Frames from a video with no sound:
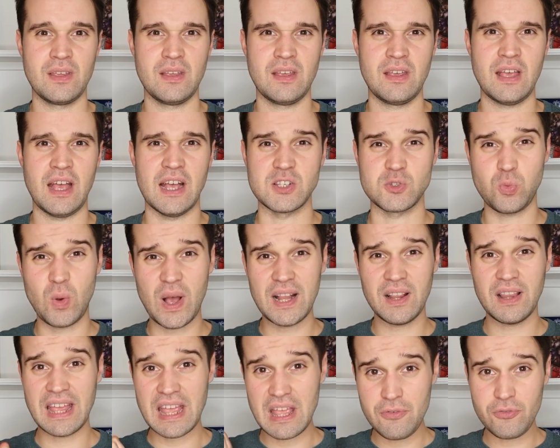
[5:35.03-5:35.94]
As well,
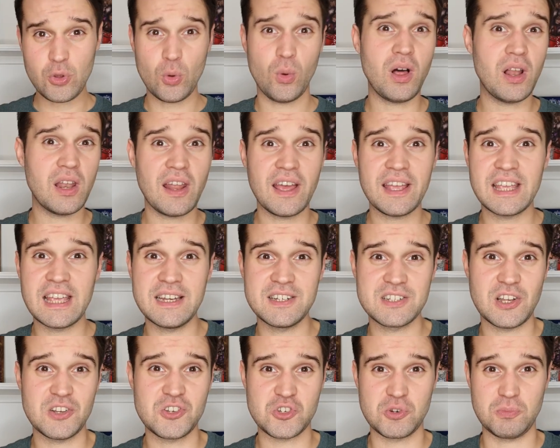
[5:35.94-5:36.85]
if you are liking
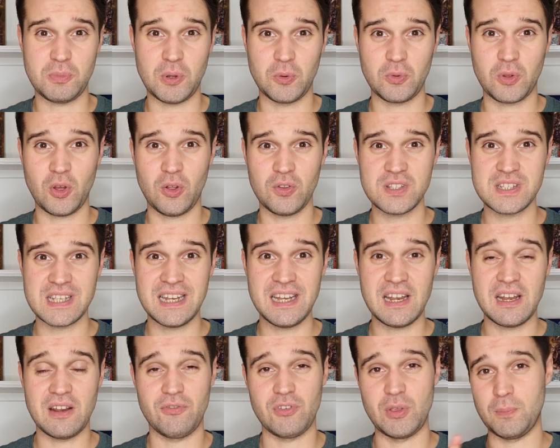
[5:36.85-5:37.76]
Dungeon Bowl content and
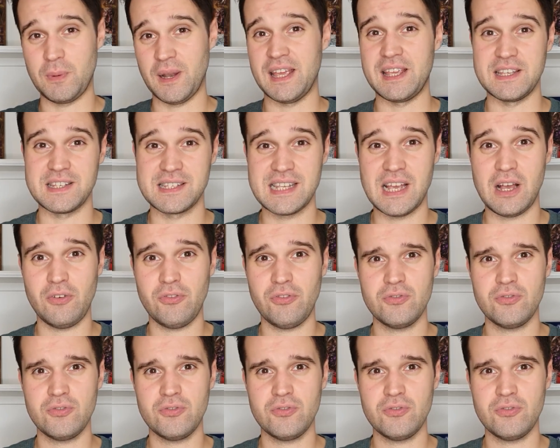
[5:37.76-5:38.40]
if you play yourself,